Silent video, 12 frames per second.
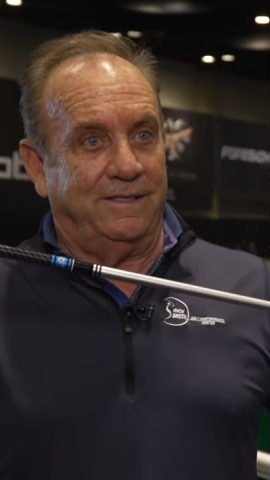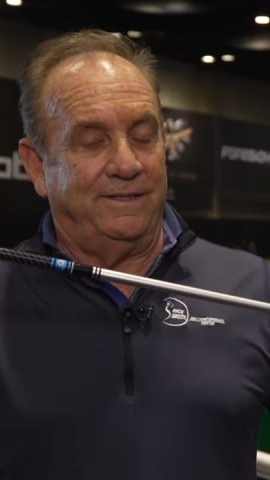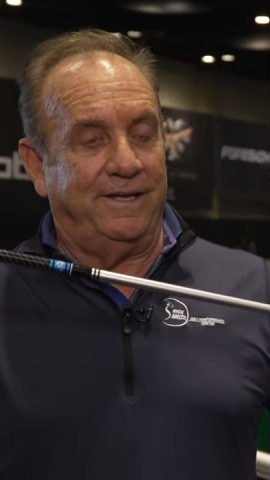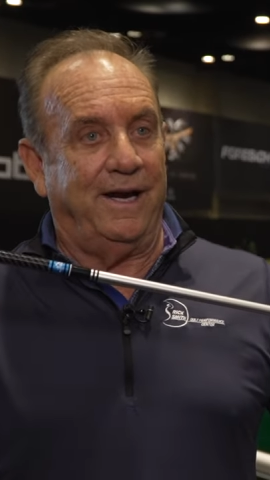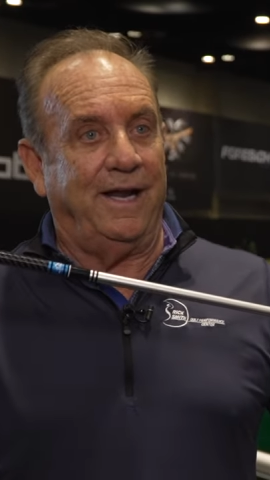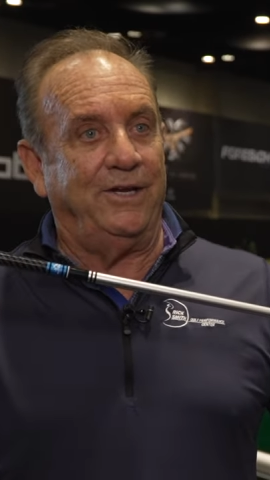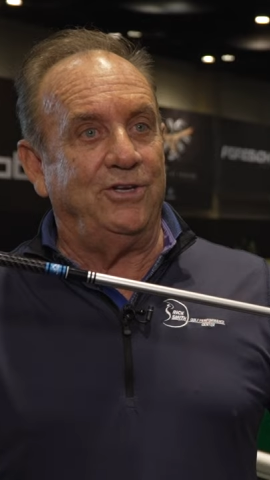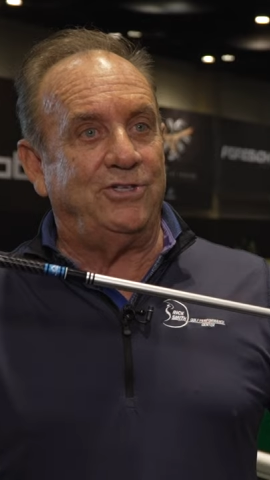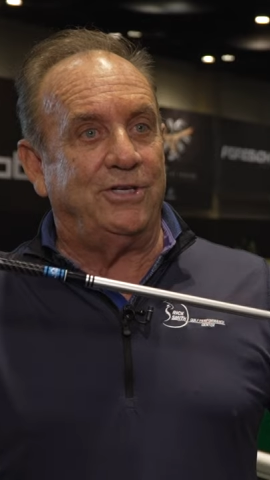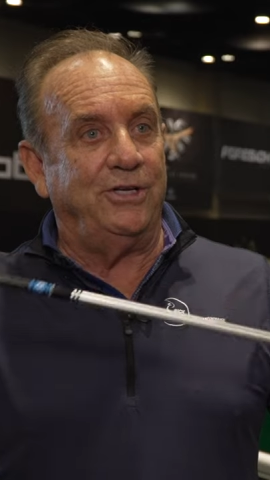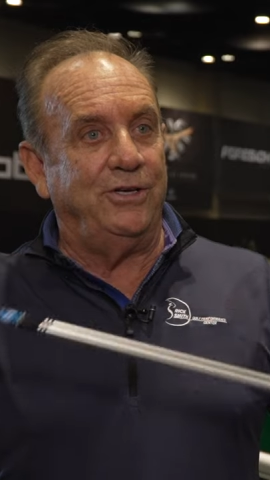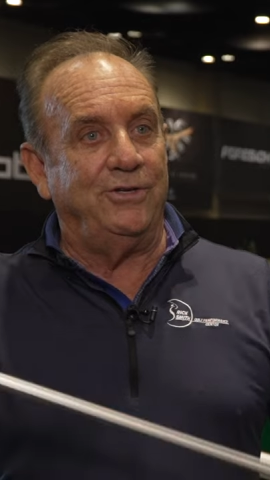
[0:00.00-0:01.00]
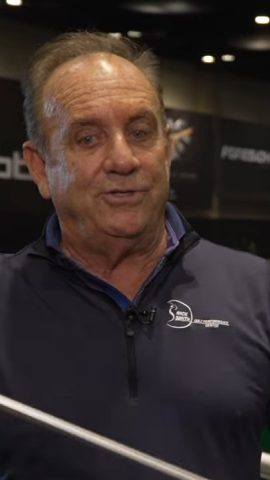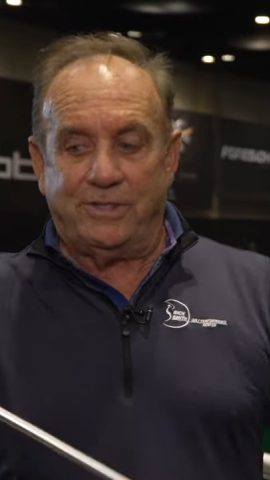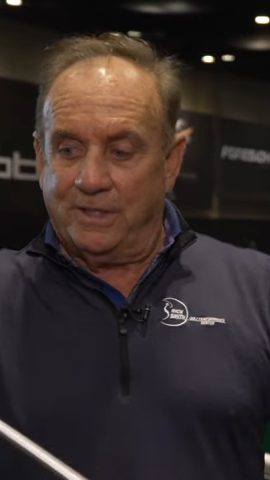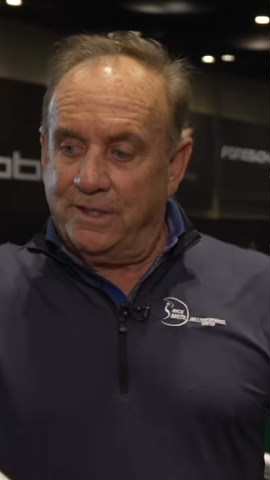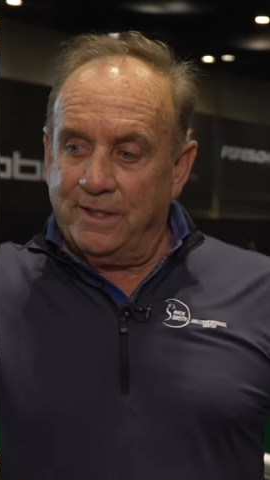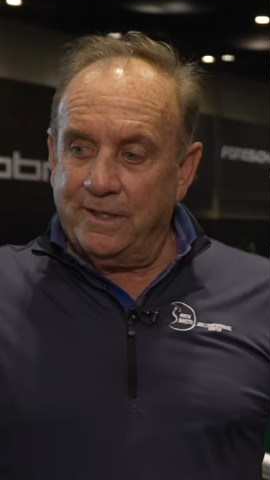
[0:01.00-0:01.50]
that I used to use,
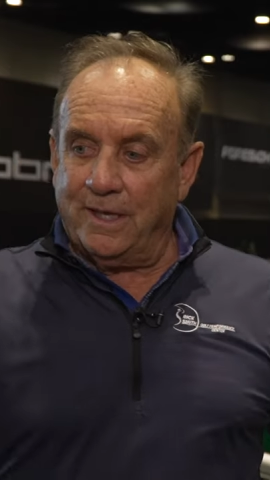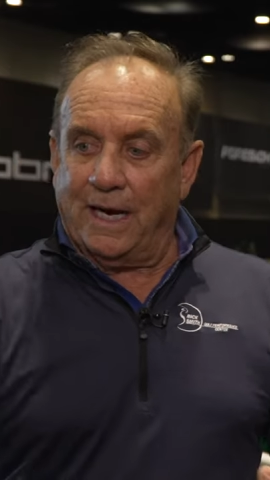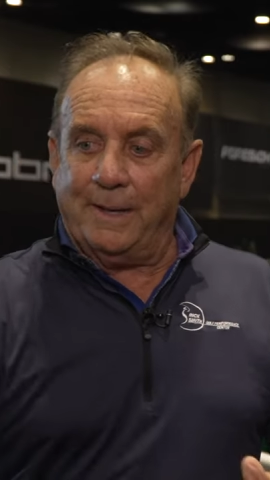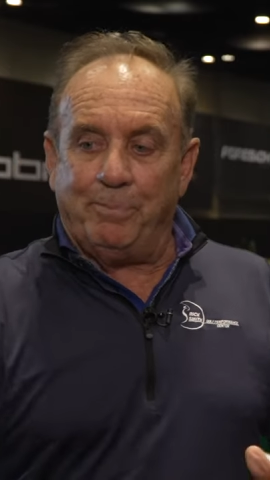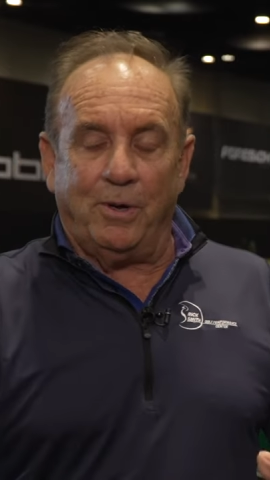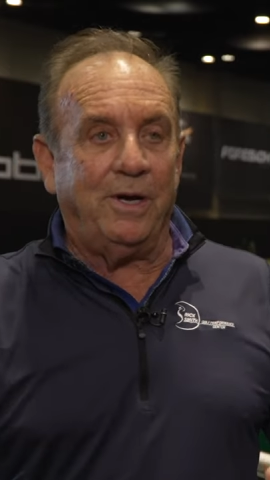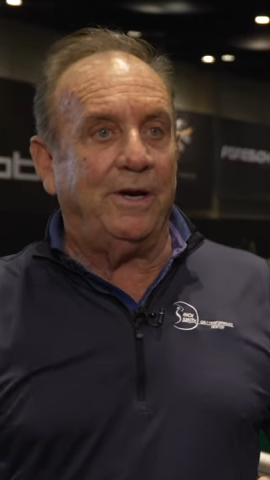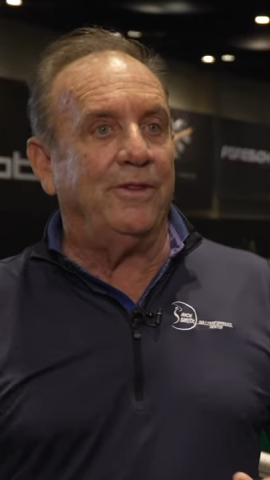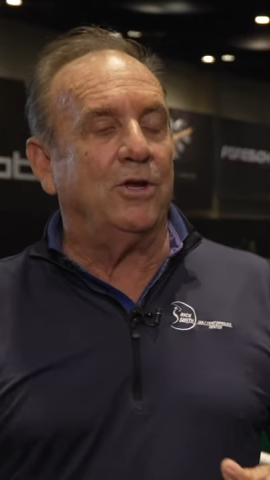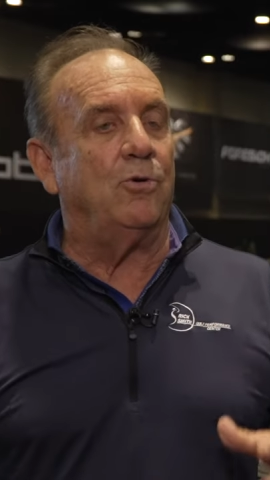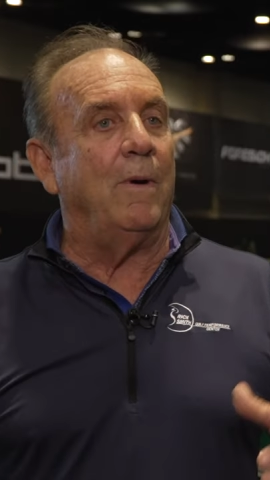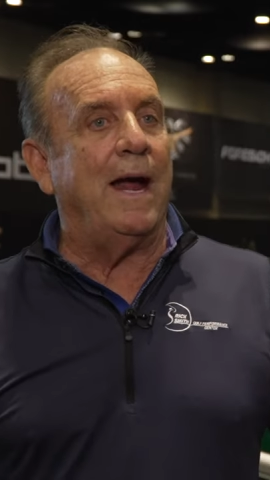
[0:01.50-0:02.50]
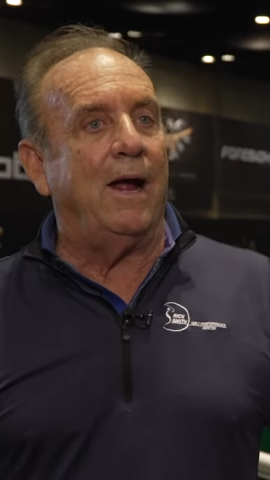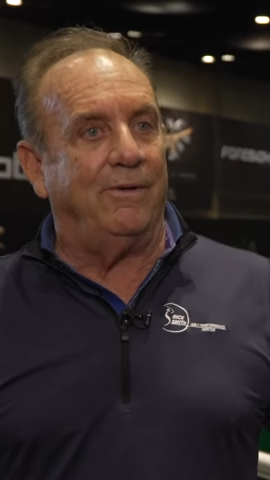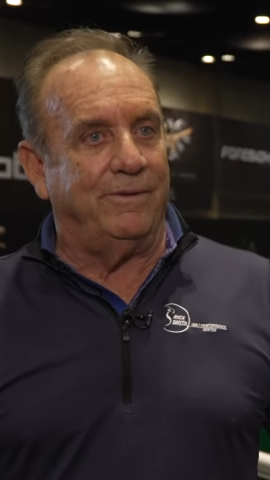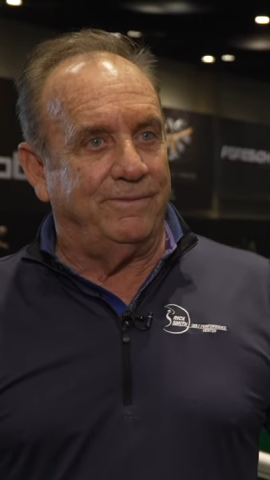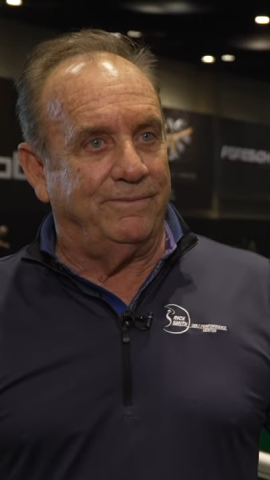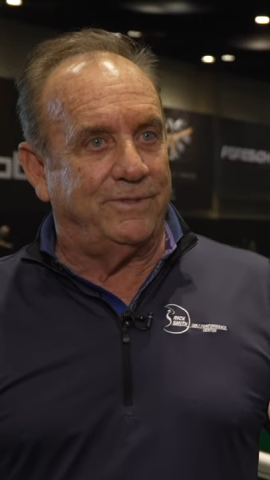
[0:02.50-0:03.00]
and I put it in the
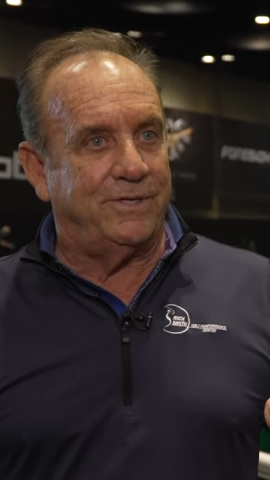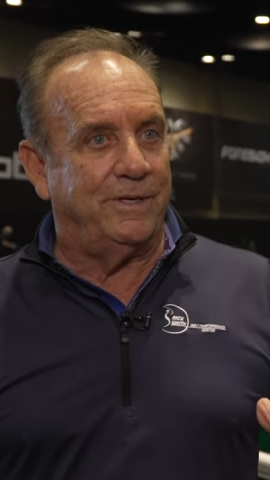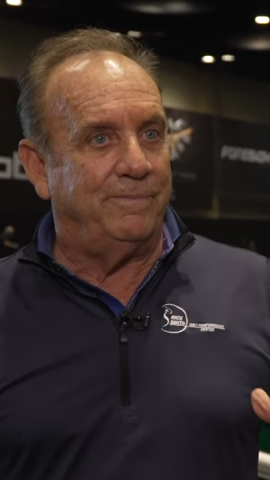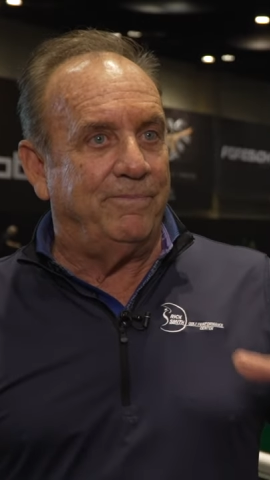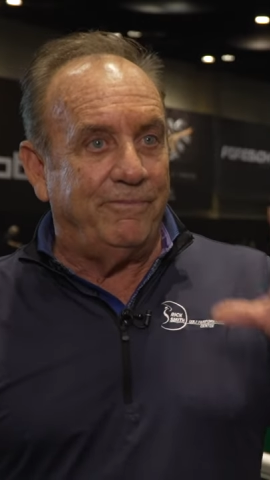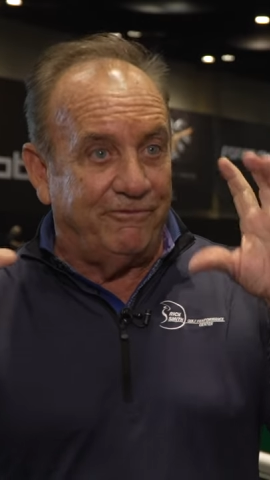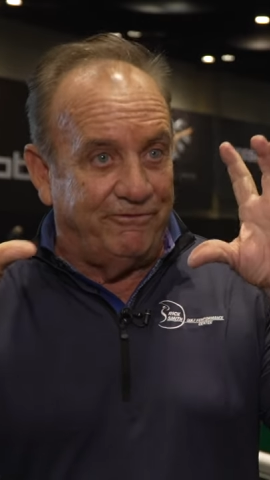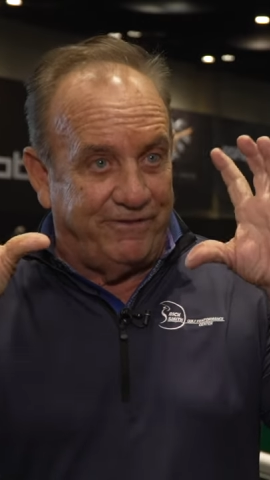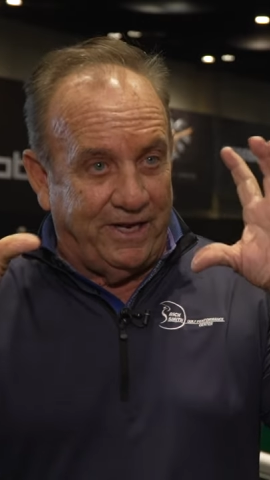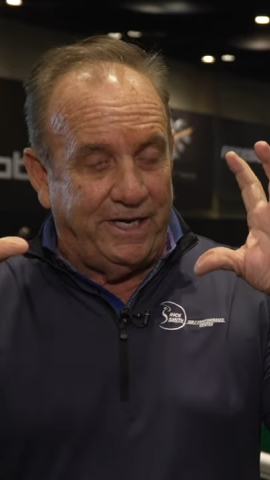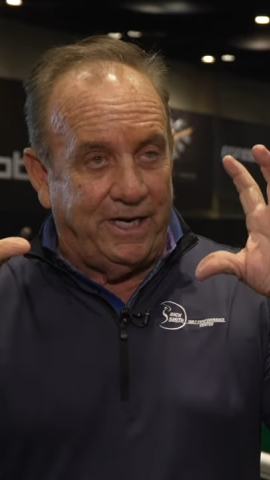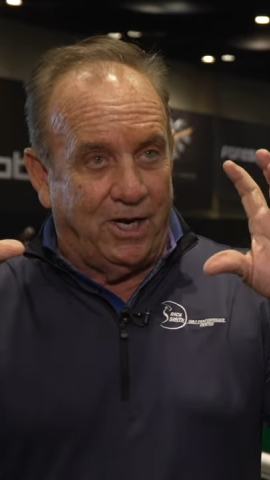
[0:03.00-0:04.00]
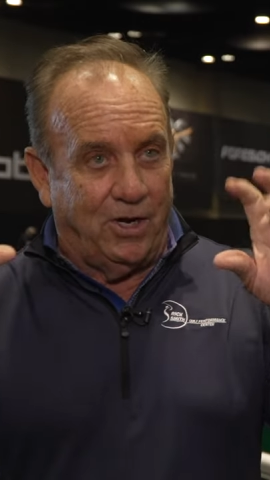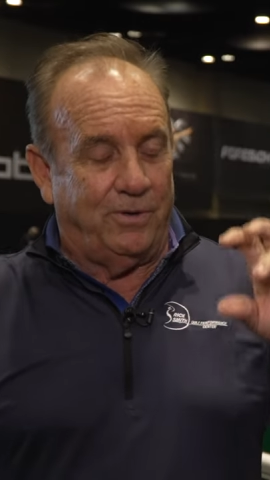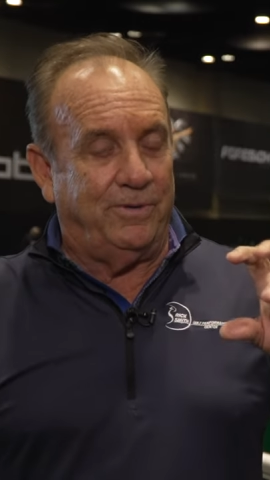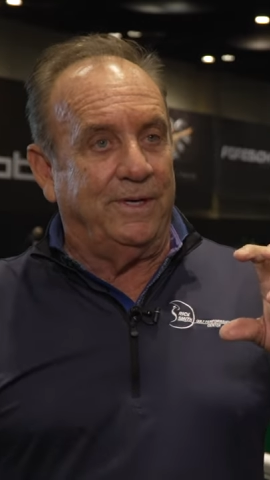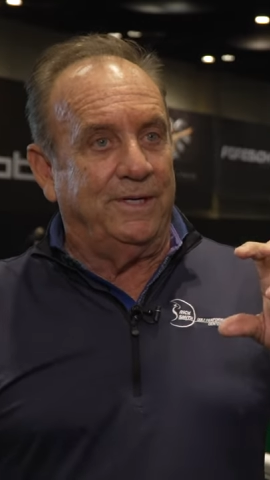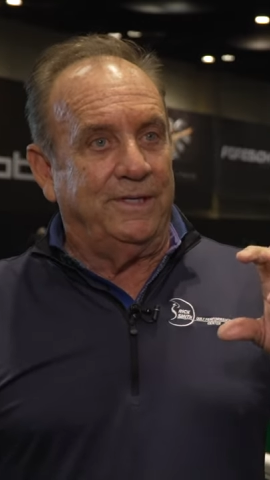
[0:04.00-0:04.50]
ground to video